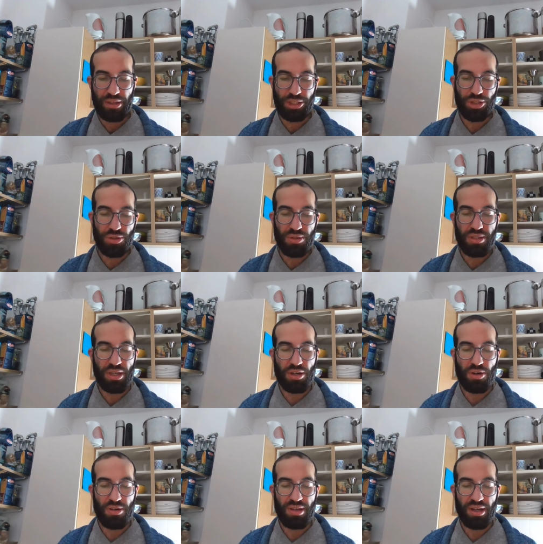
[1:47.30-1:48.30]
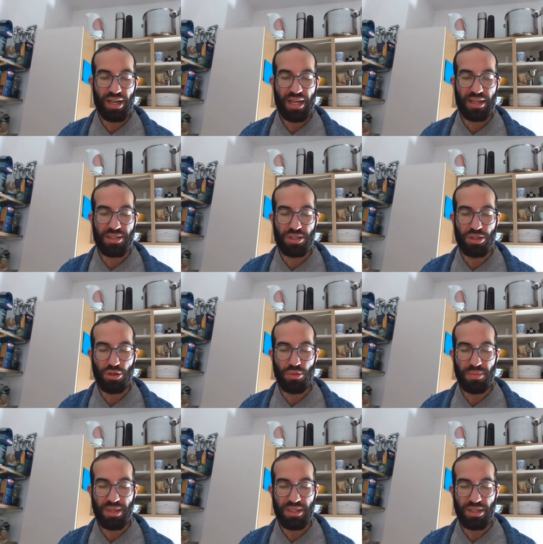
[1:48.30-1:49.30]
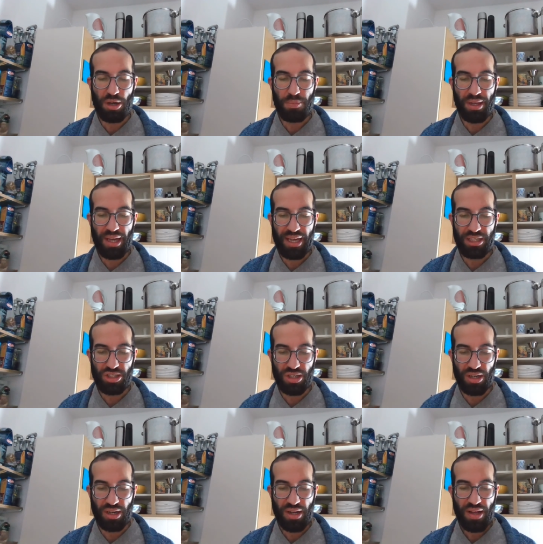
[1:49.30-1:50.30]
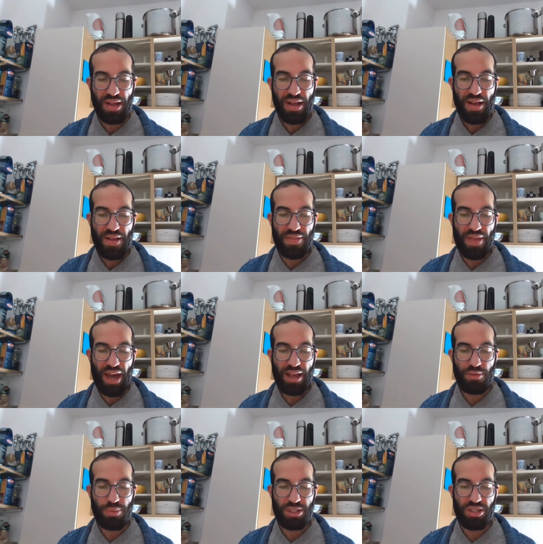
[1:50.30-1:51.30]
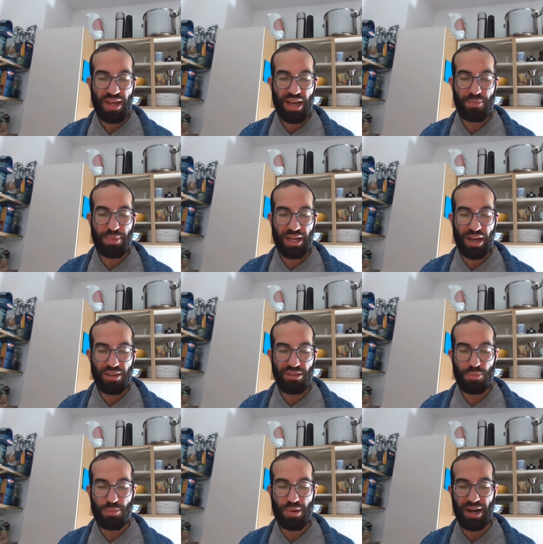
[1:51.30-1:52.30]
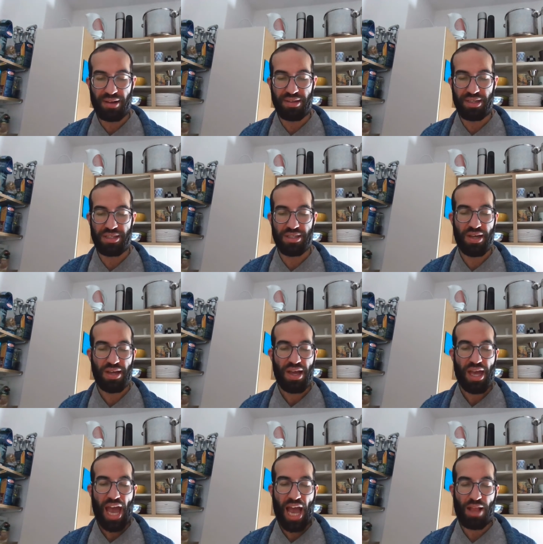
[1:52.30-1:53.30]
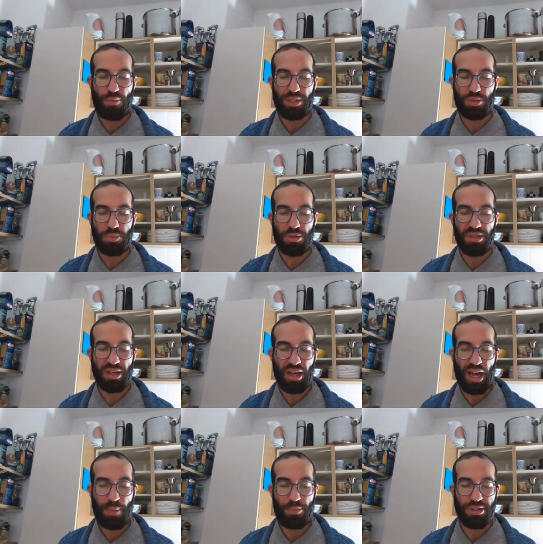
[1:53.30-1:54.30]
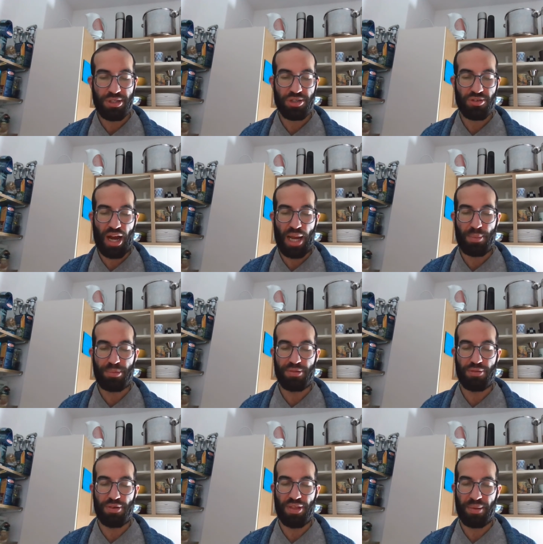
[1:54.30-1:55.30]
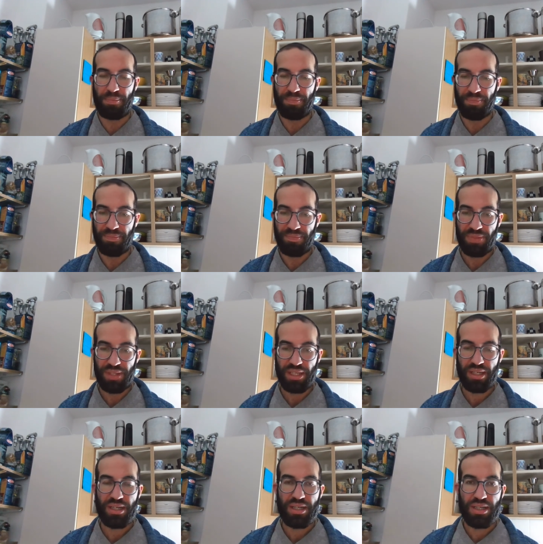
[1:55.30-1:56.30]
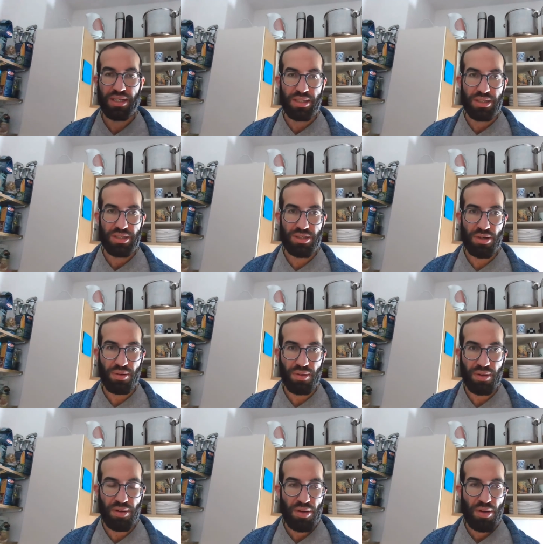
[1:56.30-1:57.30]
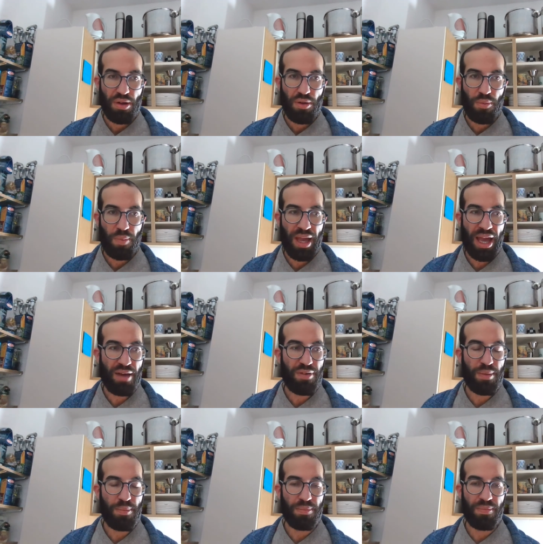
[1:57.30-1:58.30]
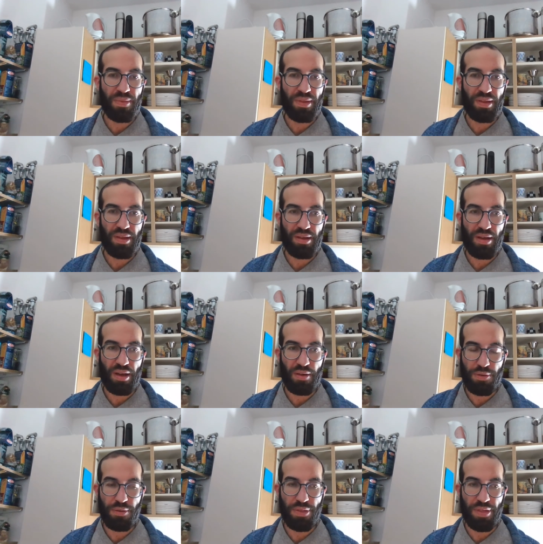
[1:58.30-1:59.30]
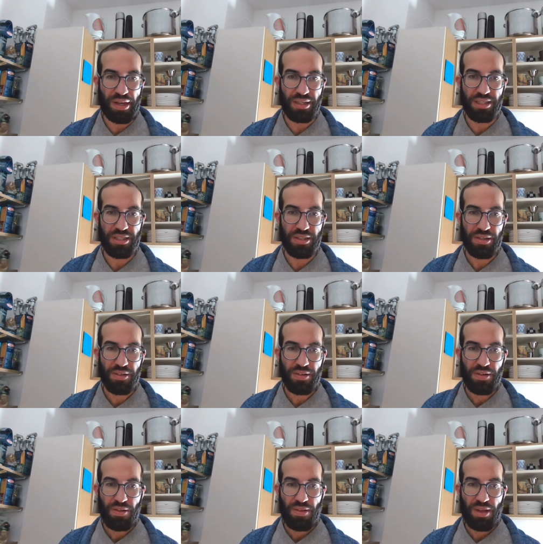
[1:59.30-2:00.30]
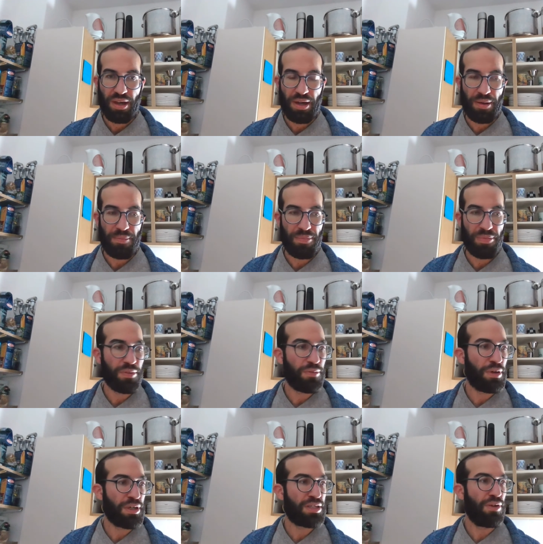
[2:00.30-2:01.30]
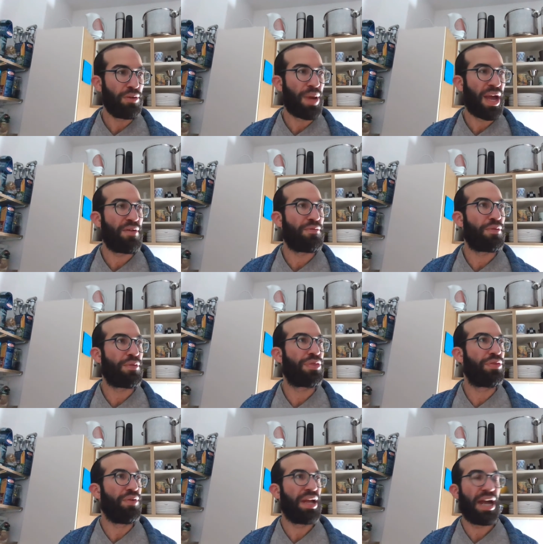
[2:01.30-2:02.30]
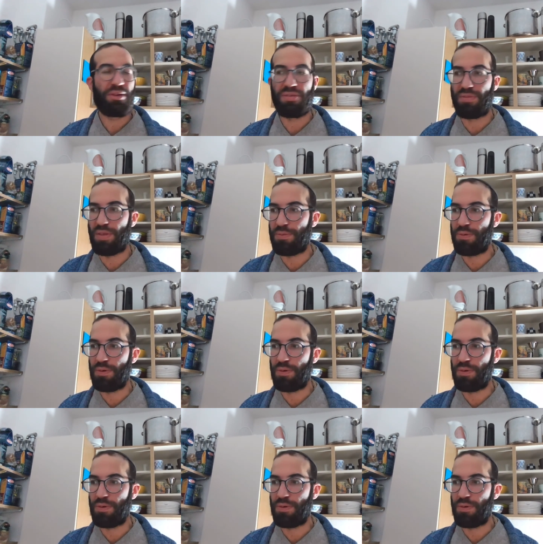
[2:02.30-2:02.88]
The Jews accordingly assumed as an obligation that which they had begun to practice and which Mordechai prescribed for them. So we have him a few things. Um, first of all, we have three out of the